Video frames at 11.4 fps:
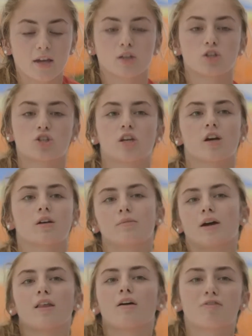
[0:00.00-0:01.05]
can share
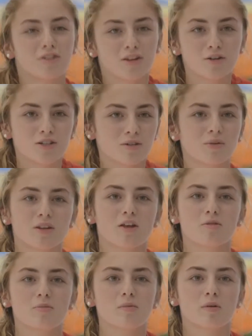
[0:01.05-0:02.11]
my love for the ocean with
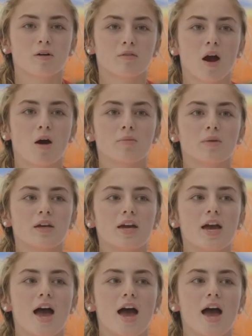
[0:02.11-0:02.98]
other people around me